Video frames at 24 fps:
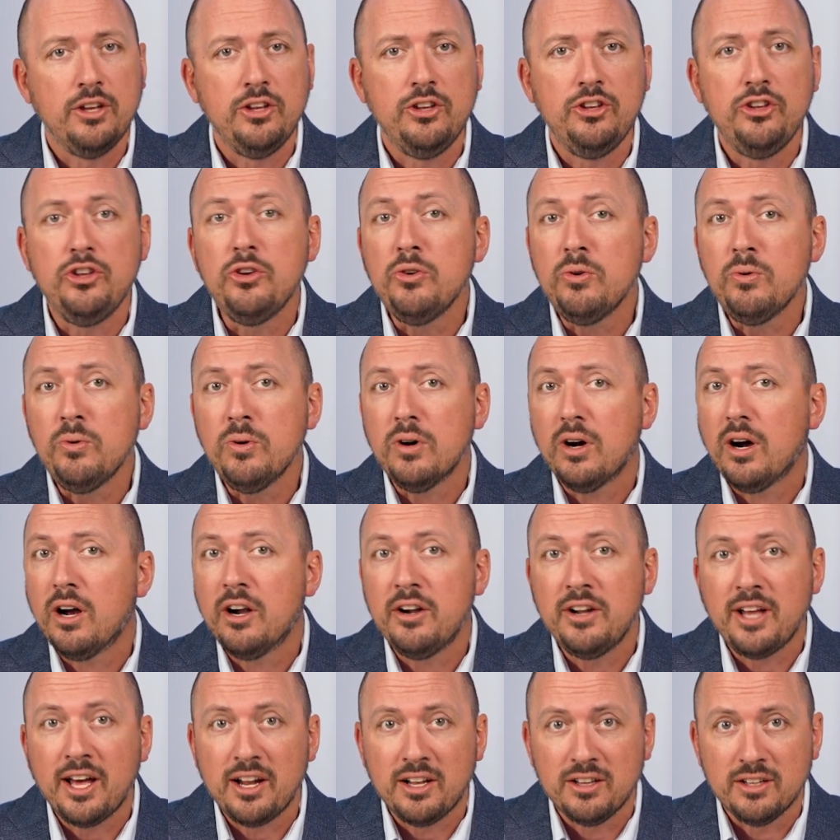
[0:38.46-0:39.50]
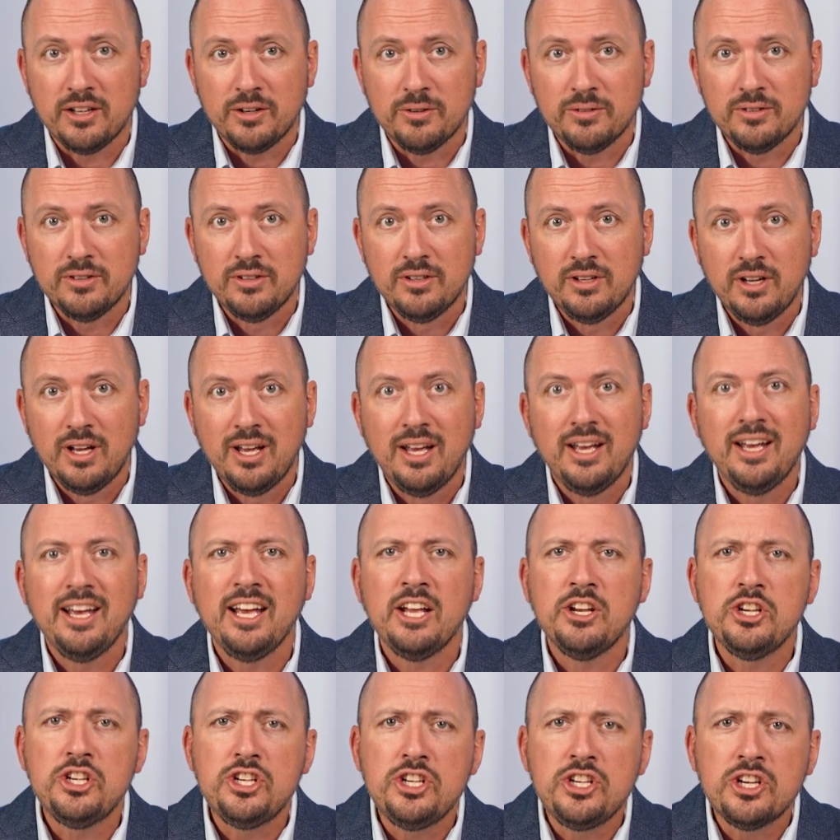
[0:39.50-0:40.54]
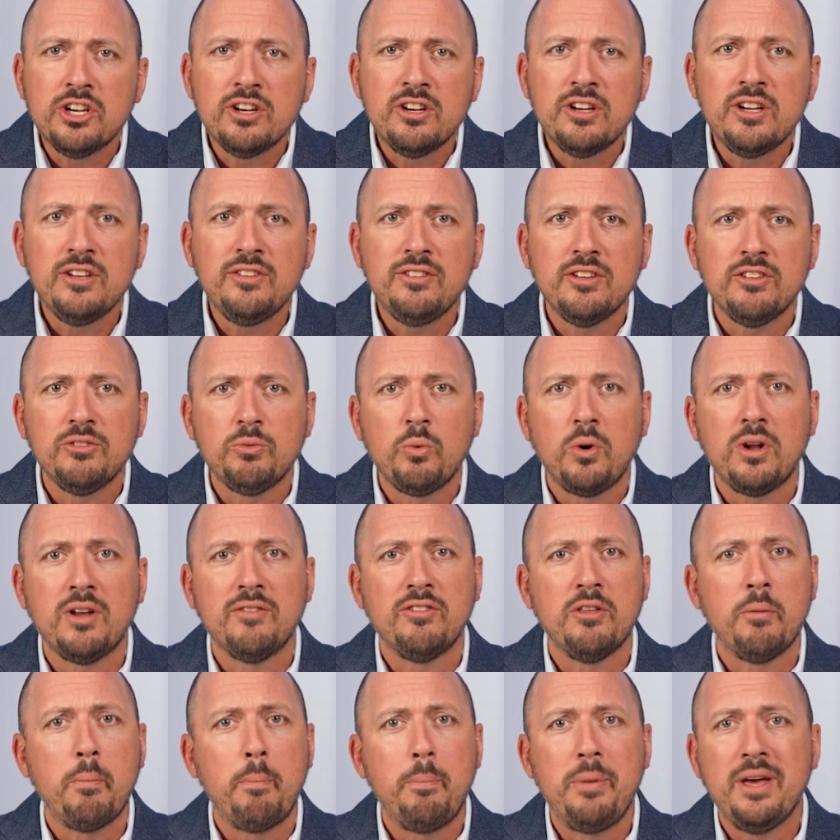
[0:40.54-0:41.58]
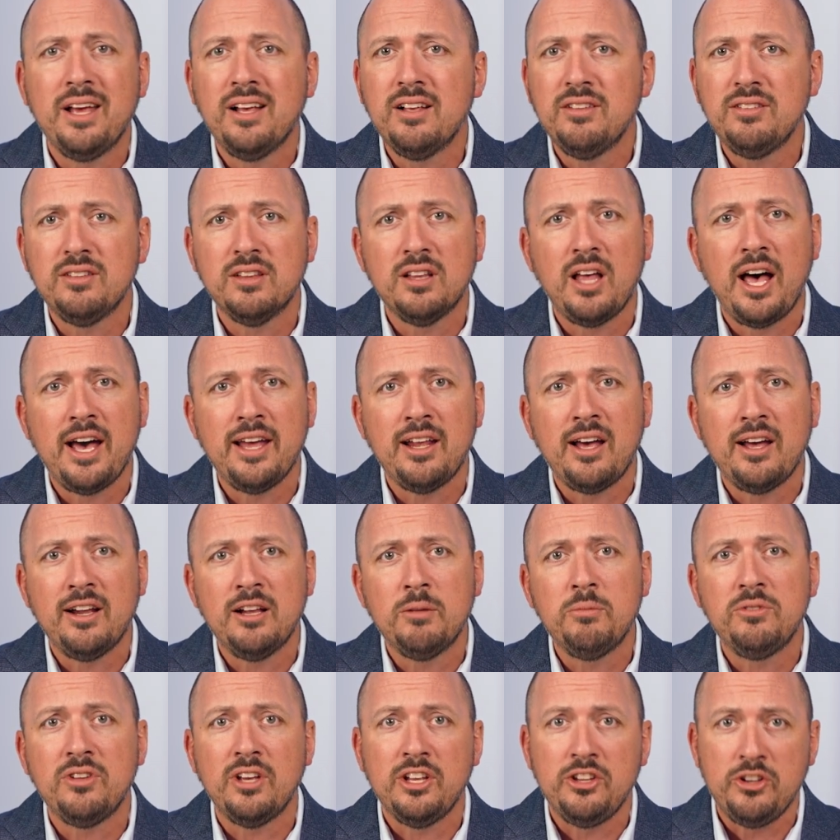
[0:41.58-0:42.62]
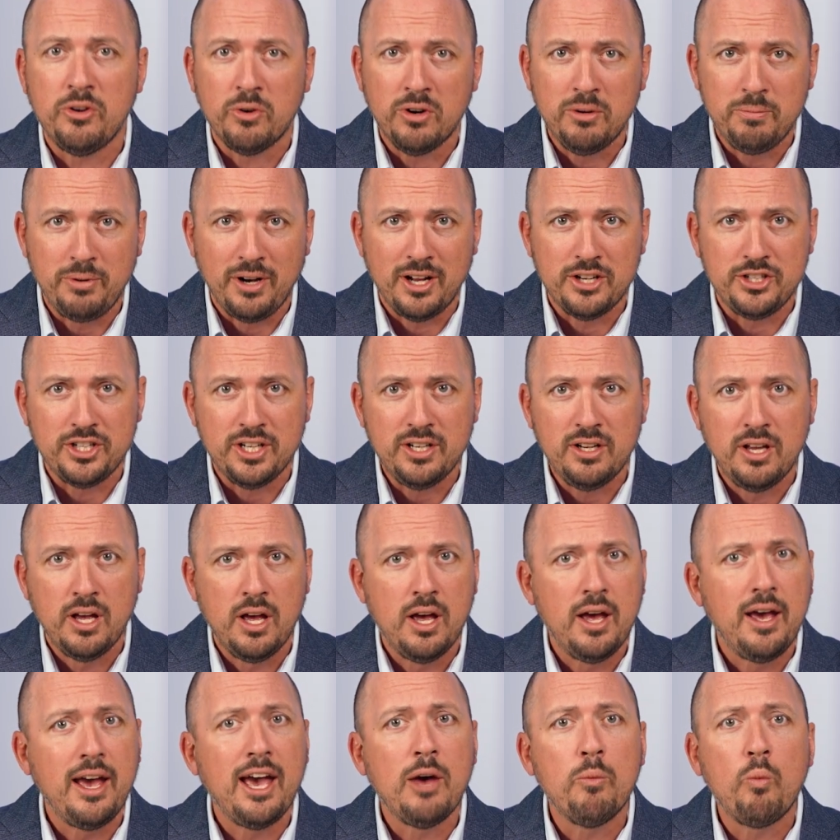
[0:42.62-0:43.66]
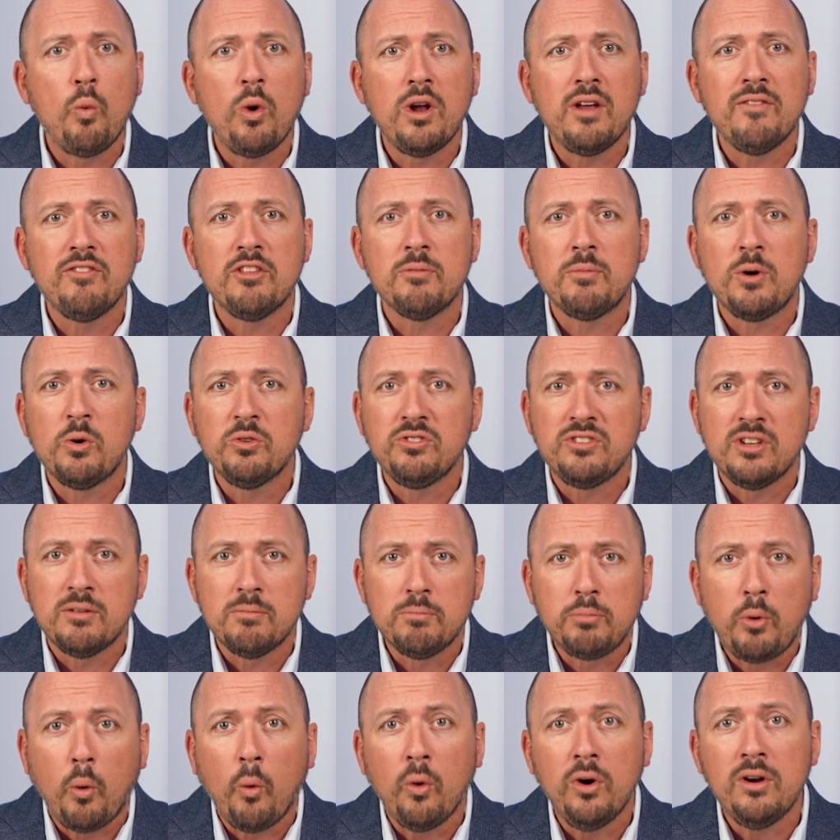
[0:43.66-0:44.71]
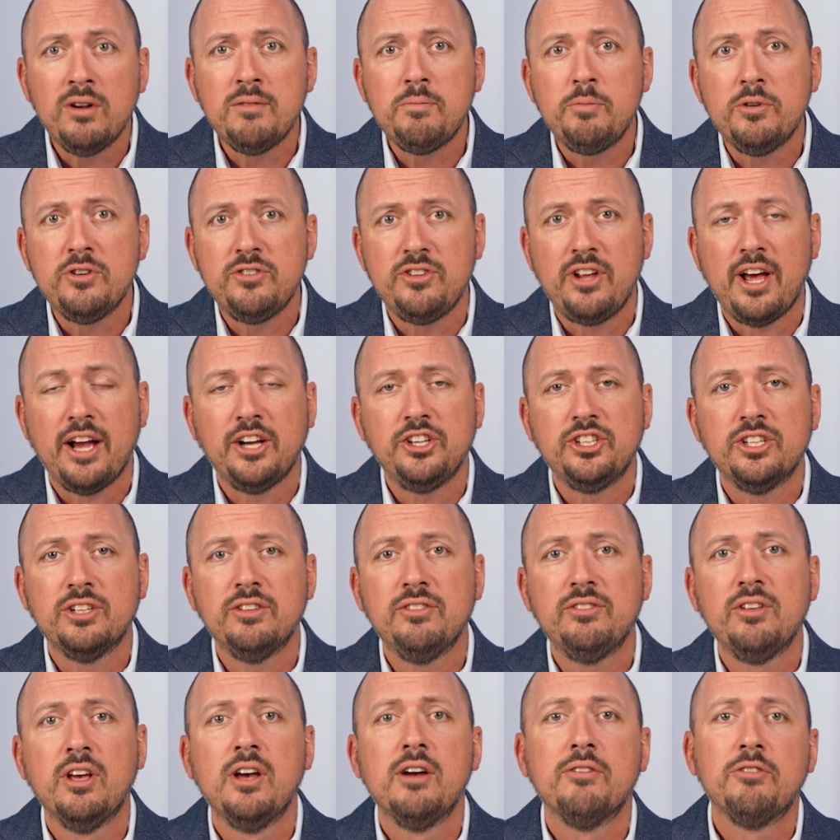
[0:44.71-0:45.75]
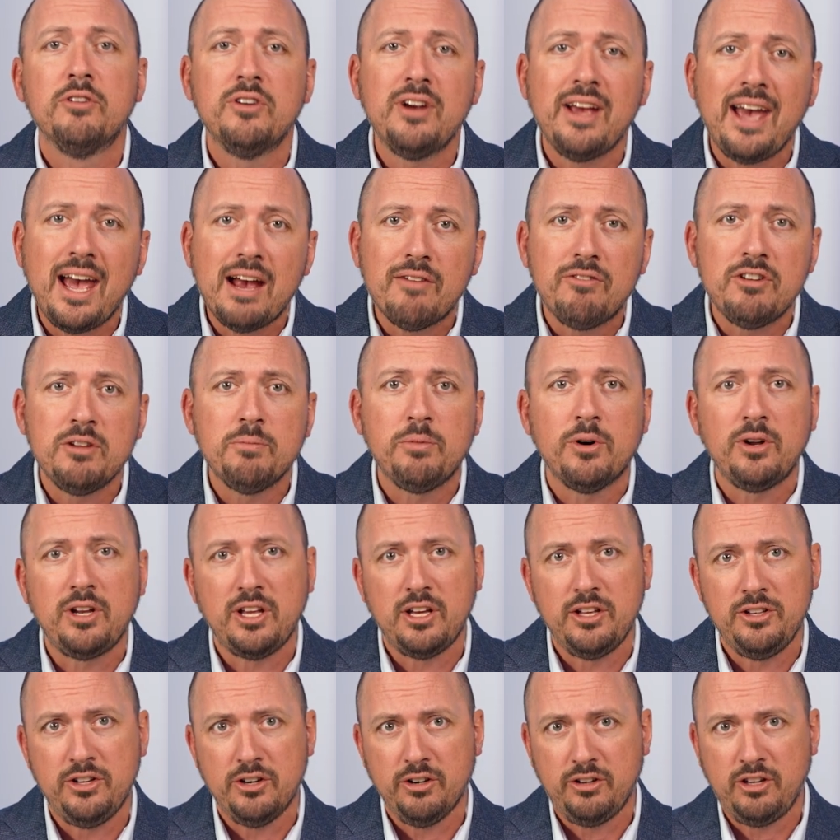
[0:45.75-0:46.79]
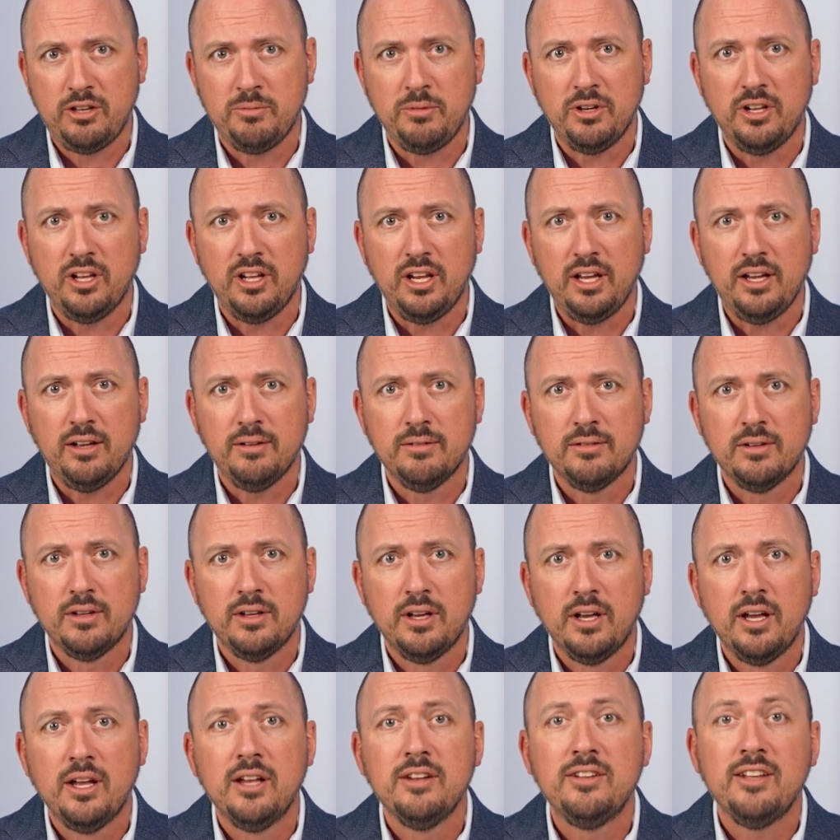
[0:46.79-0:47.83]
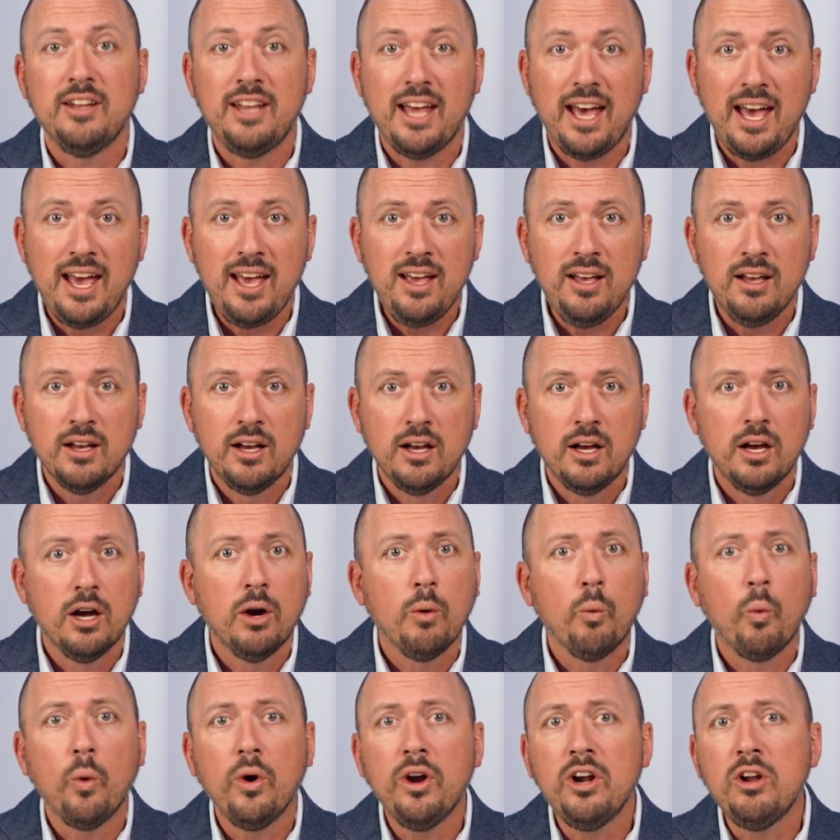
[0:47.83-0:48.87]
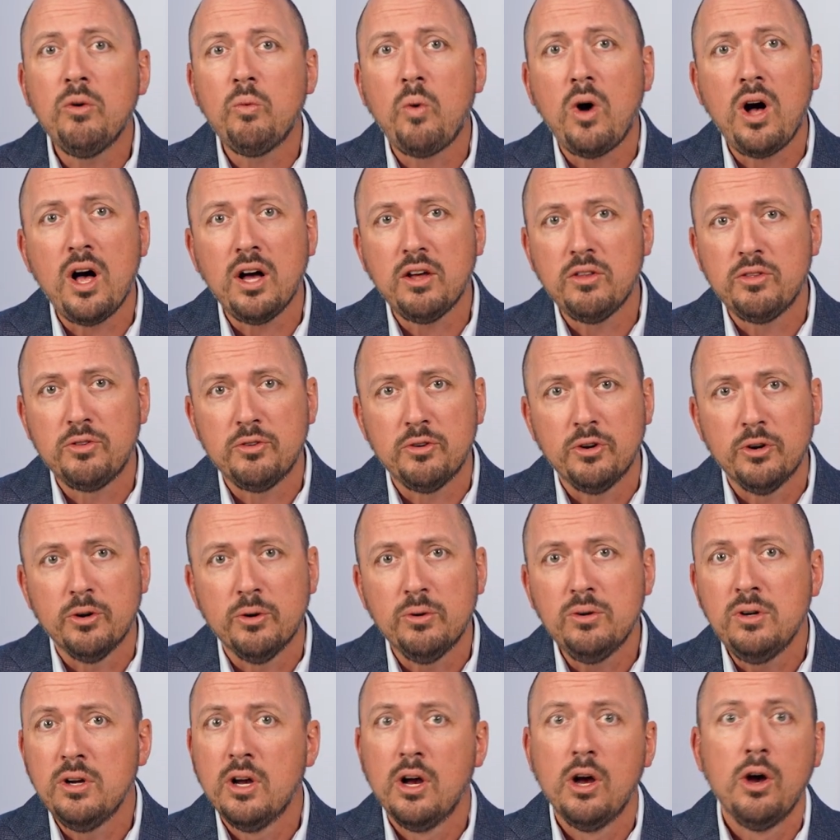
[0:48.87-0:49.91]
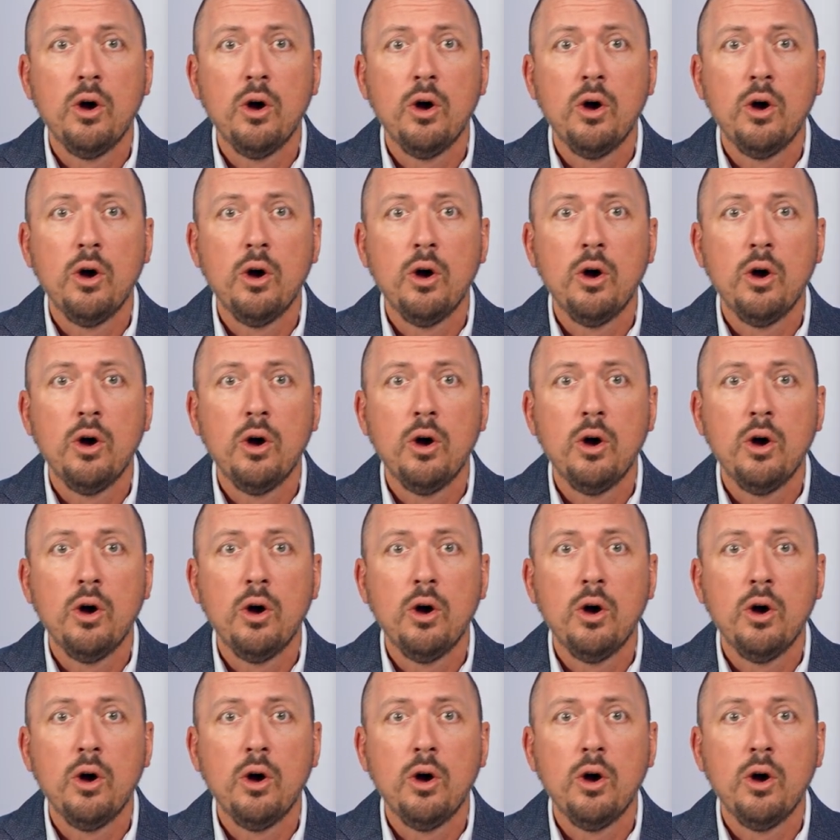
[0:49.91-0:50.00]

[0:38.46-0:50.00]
You are not alone. Insurance is one of the biggest line items in your budget and one of the most important protections for everybody in your community. Today, we're going to walk through